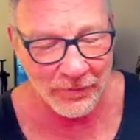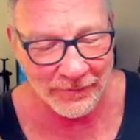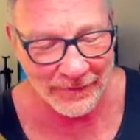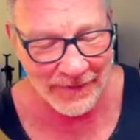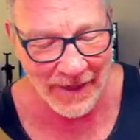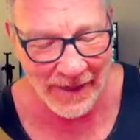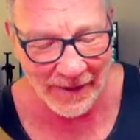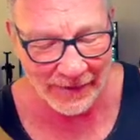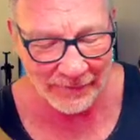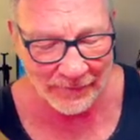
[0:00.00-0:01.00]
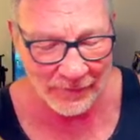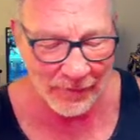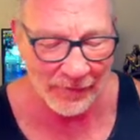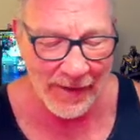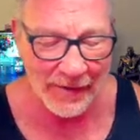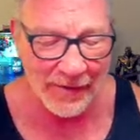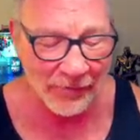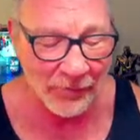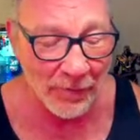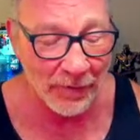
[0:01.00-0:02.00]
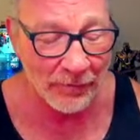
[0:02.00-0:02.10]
guy on that aspect.